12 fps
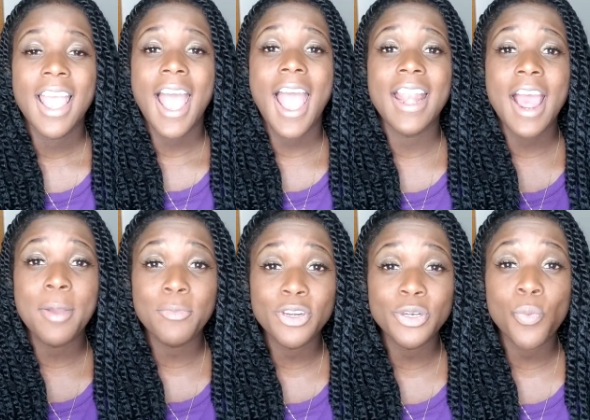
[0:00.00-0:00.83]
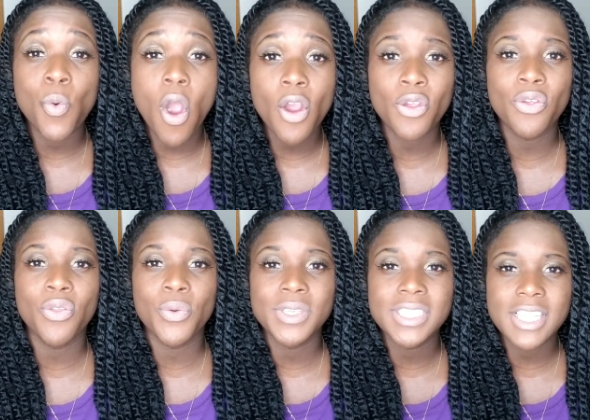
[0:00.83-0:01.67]
and I'm going to walk you
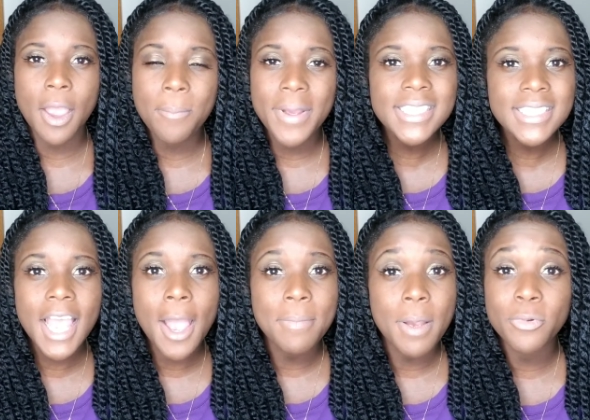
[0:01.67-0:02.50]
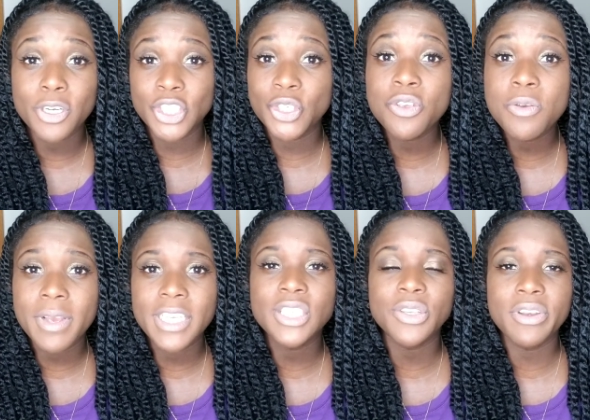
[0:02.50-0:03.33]
through step by step. I'm going to show you my
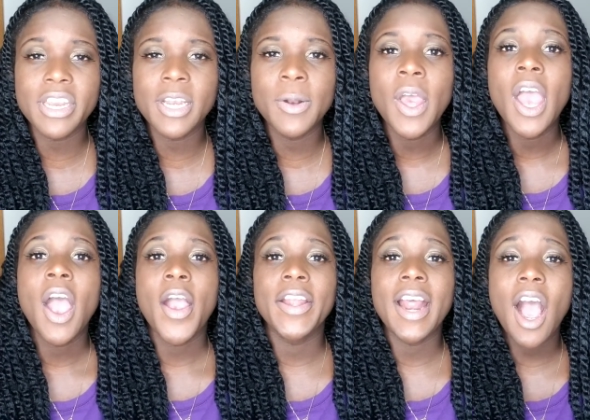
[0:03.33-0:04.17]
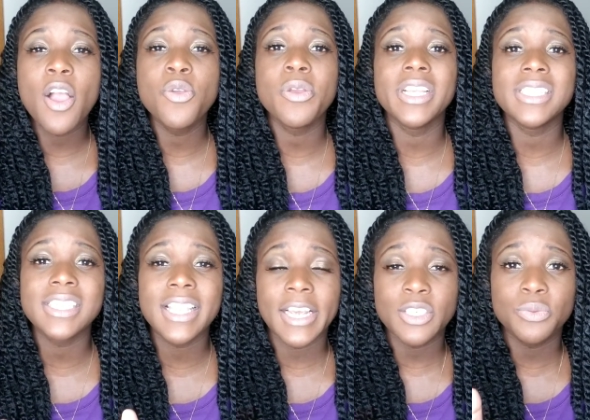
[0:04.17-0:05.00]
screen on how you can
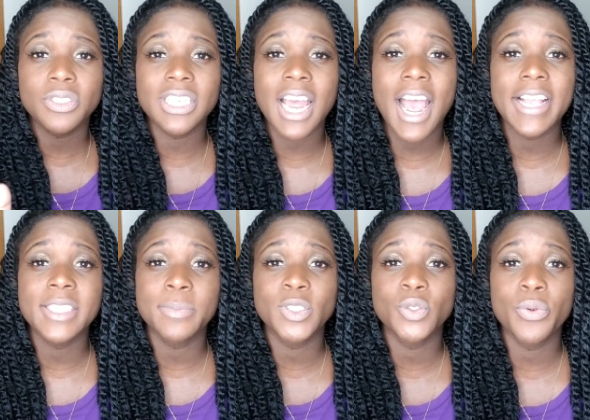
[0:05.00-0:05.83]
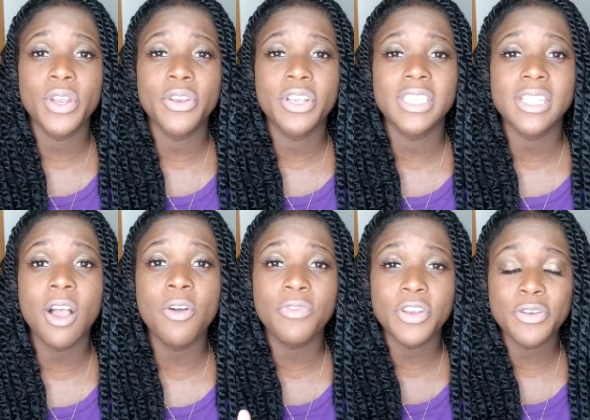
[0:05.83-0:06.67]
schedule tasks between
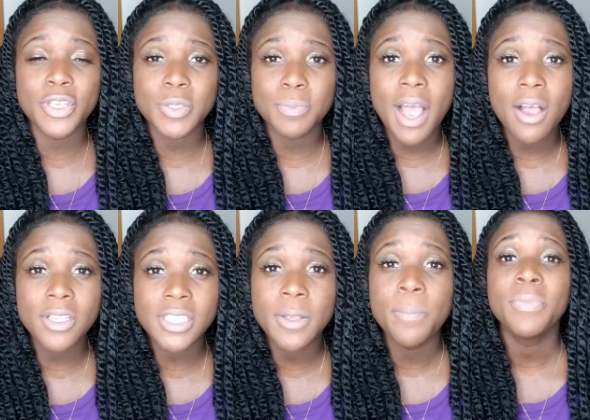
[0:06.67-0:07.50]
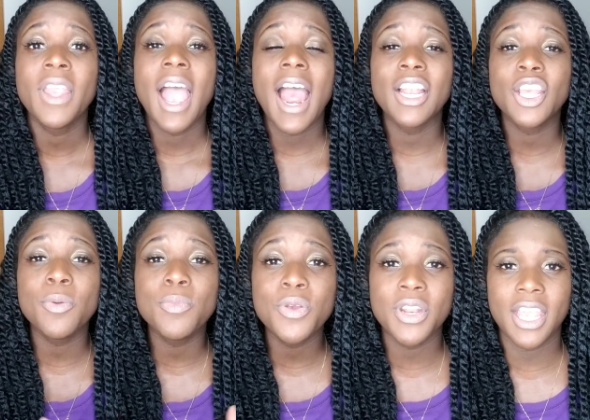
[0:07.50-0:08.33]
yourself and your spouse and
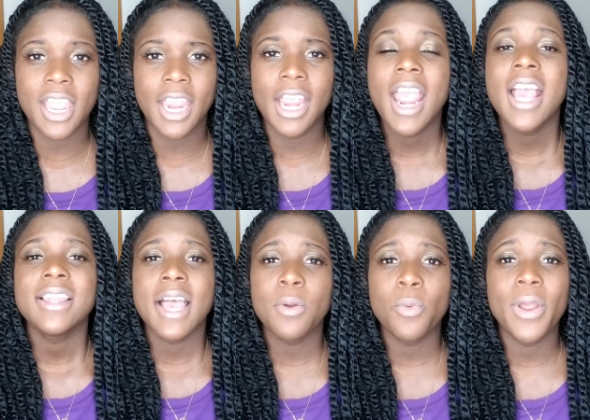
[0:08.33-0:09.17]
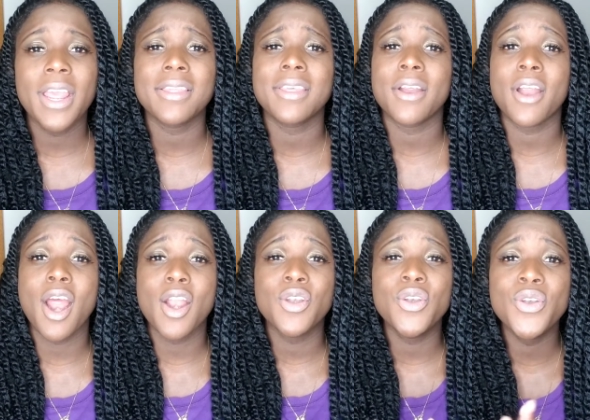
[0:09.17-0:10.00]
communicate. That way there are
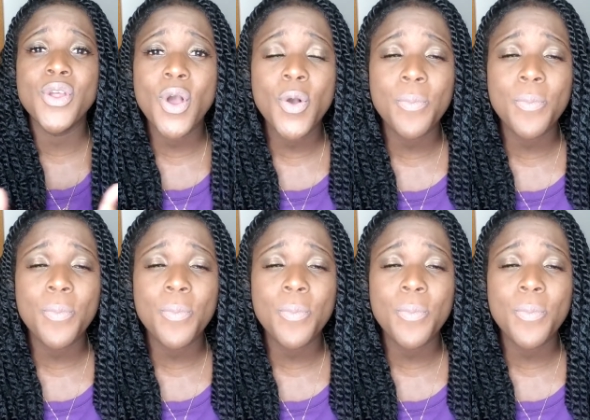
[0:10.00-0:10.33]
no